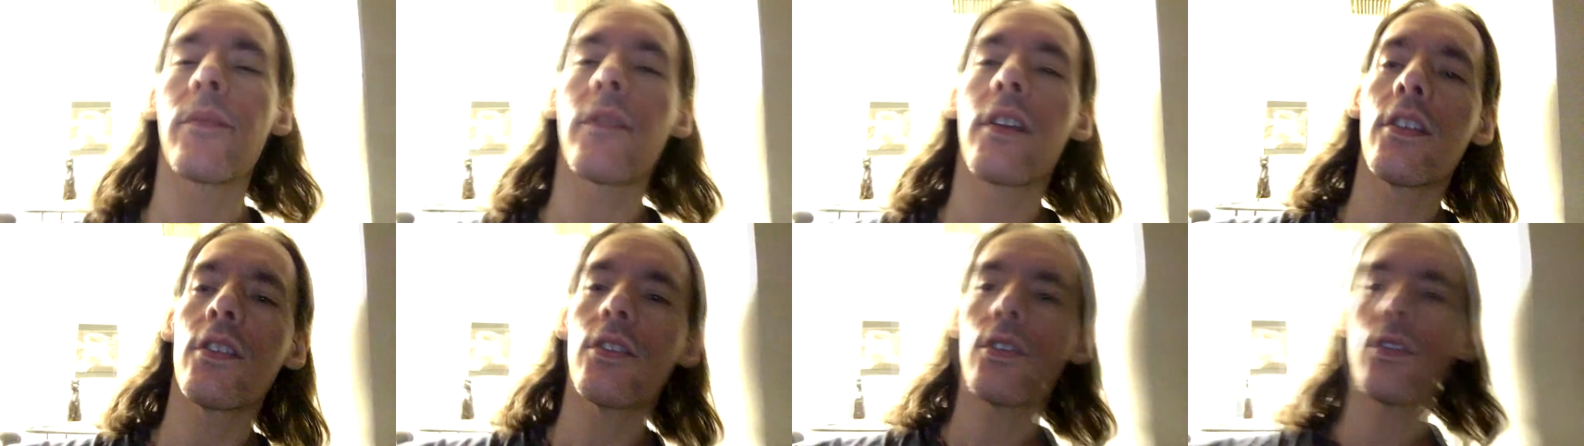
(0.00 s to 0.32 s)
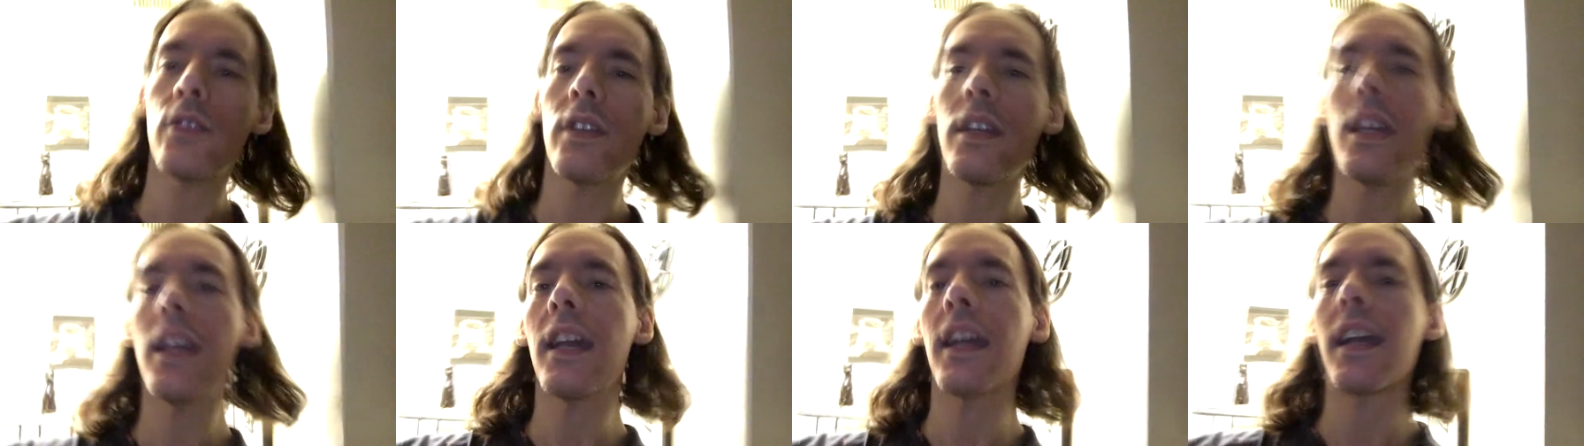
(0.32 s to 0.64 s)
So
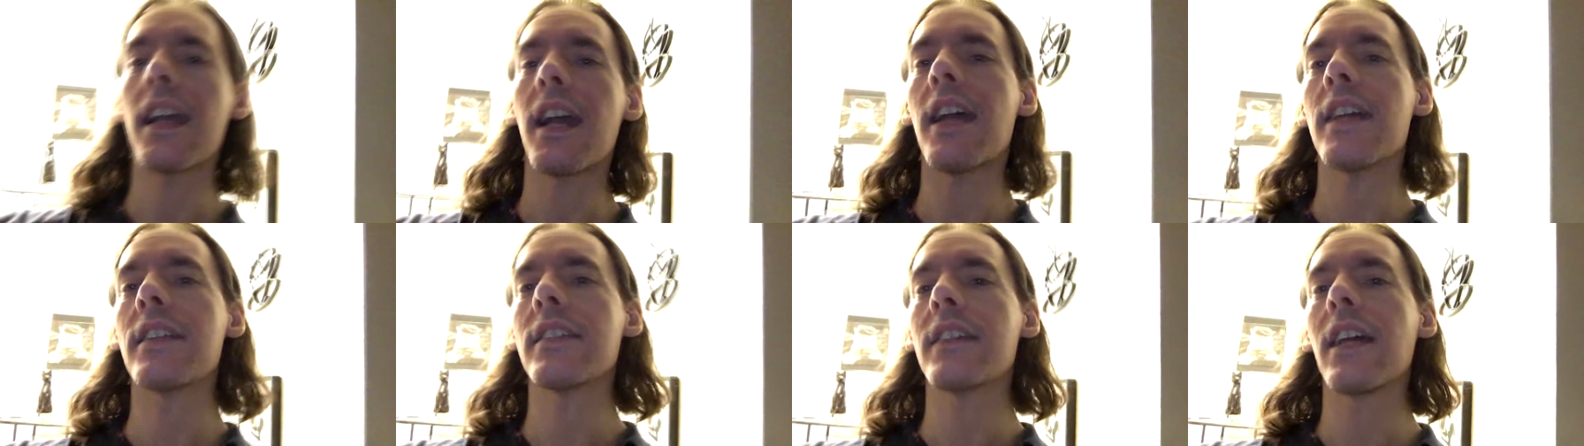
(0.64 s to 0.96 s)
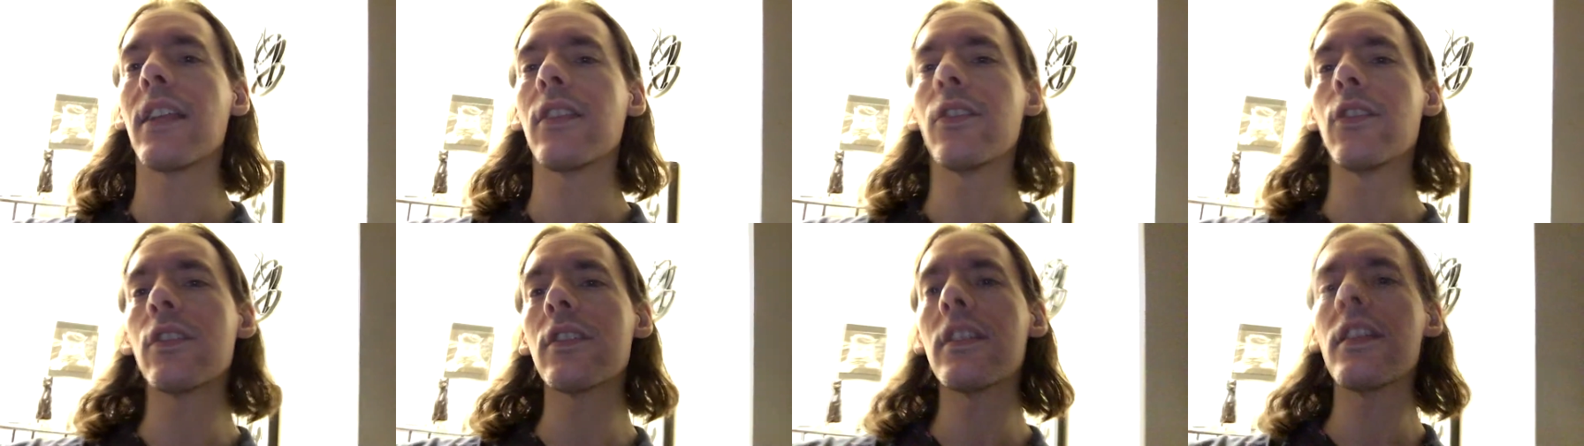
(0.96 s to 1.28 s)
yeah, guys, I
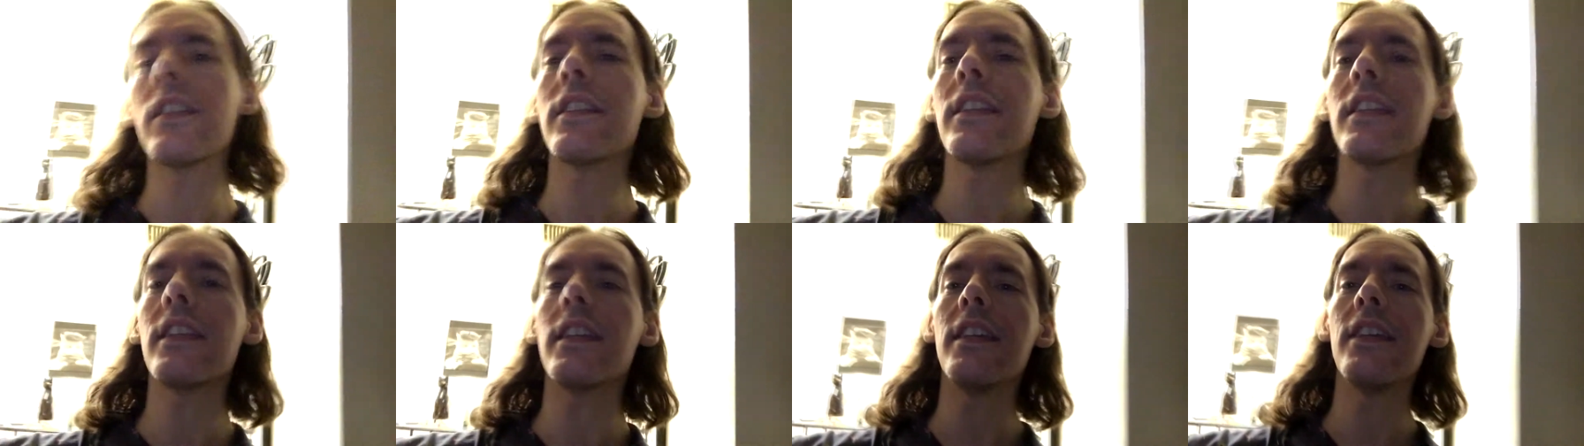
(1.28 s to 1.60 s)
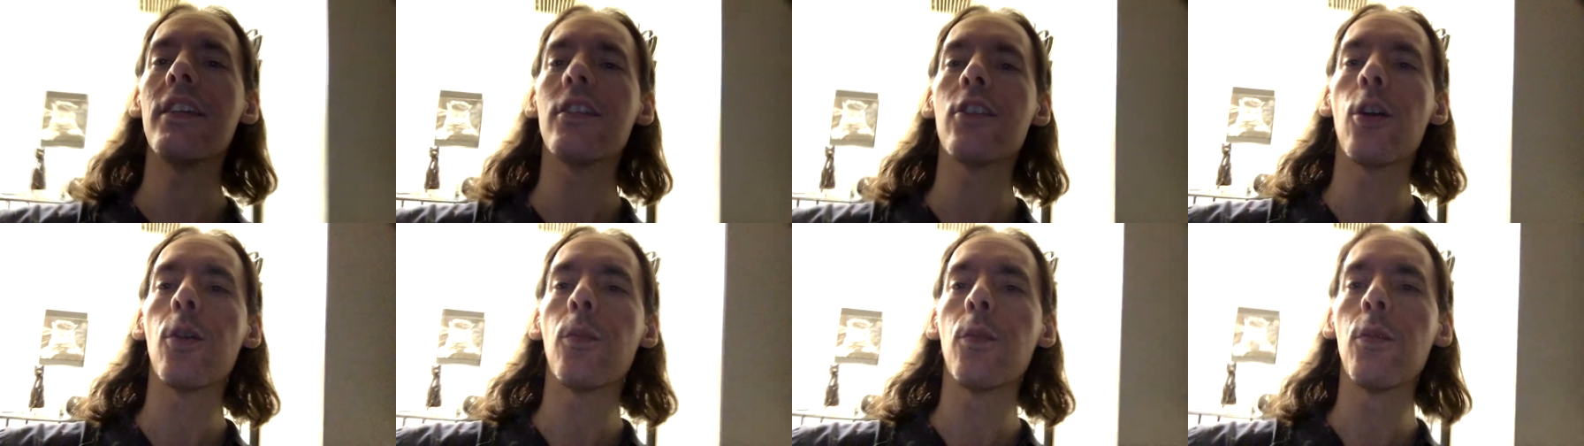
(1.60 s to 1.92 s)
looked at the
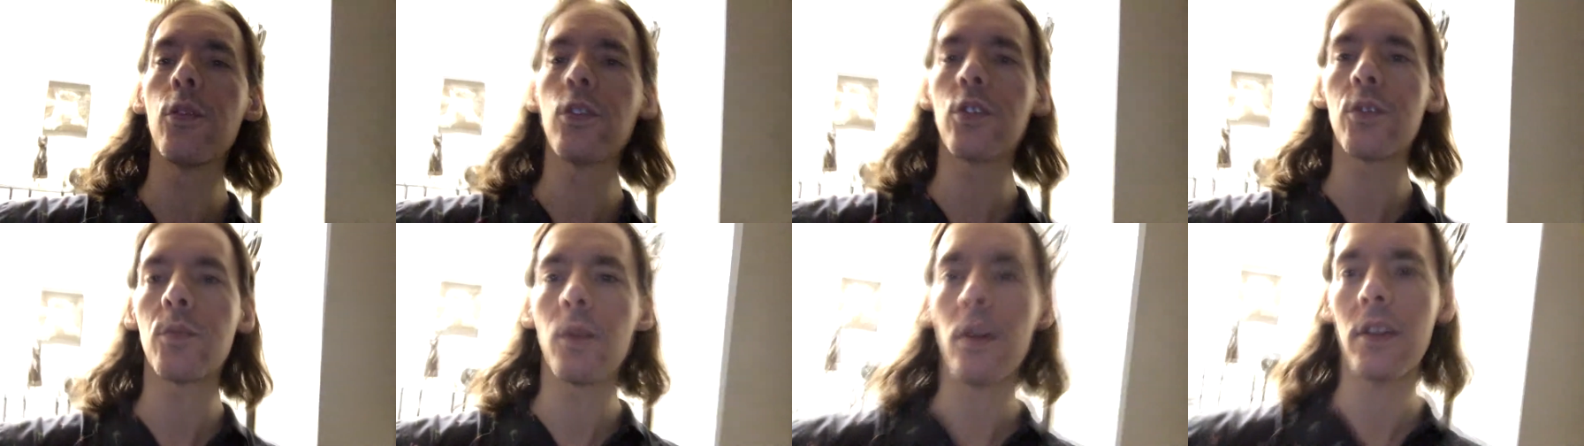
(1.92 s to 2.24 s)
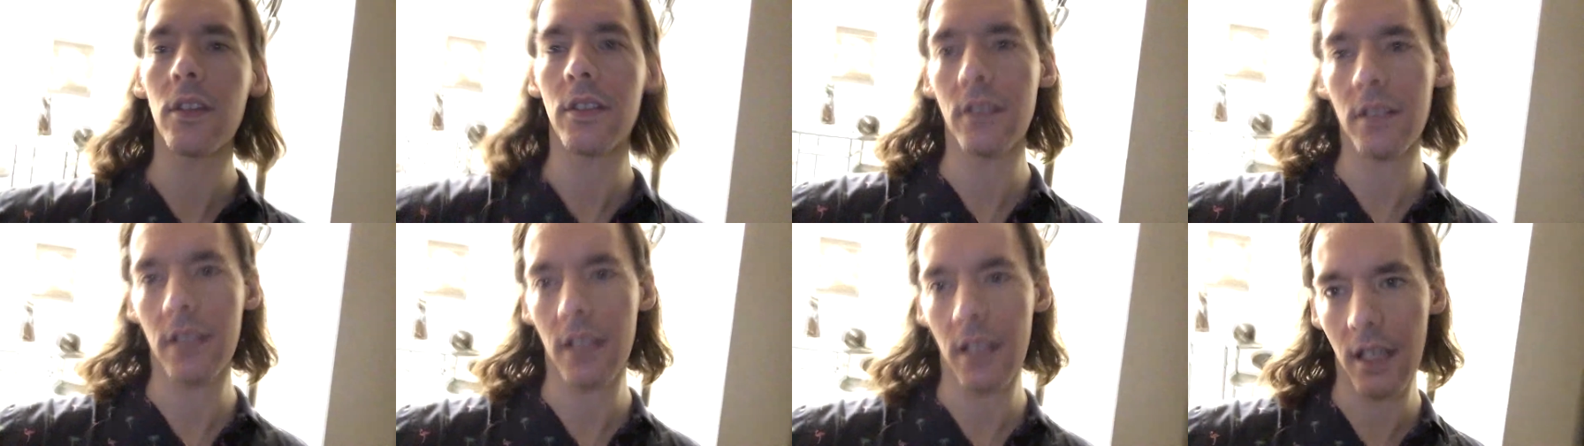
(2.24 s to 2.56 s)
EcoBoost
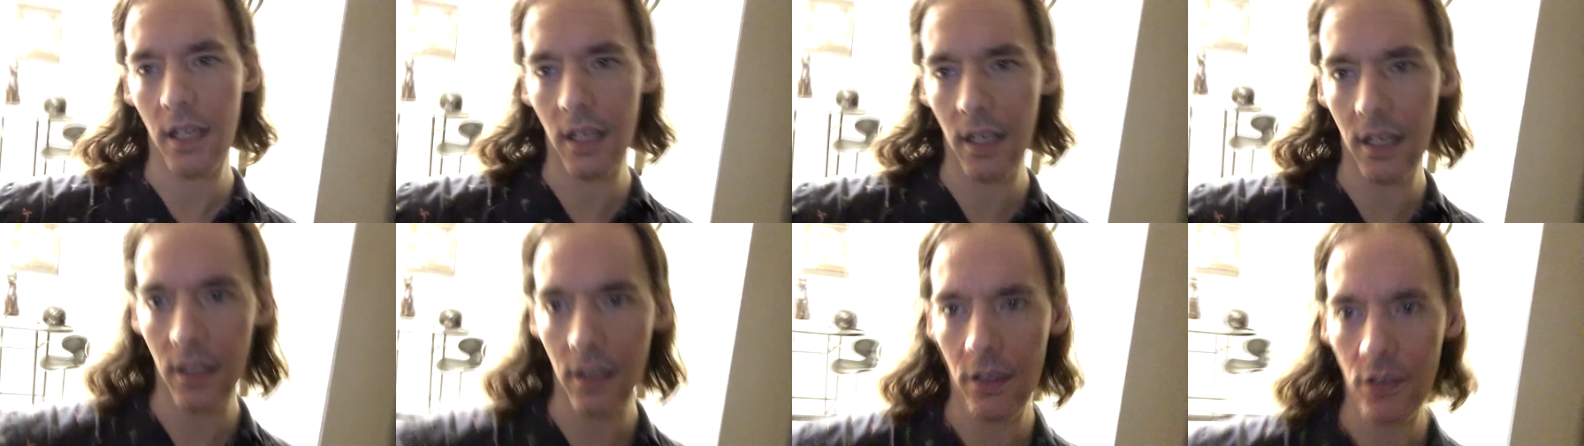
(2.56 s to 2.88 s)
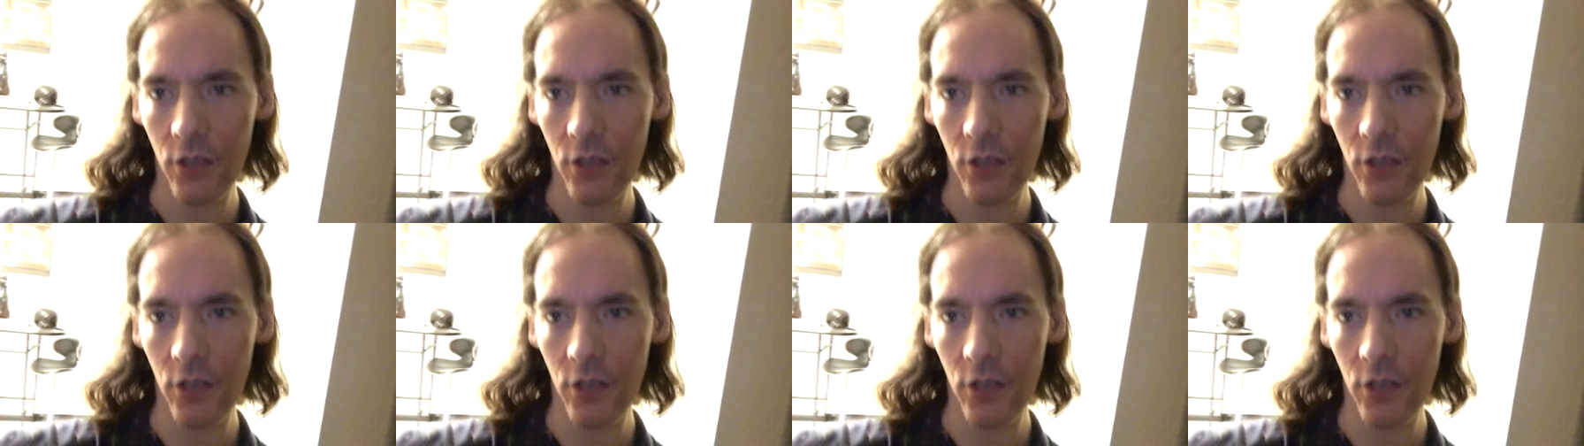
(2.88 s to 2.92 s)
Mustang.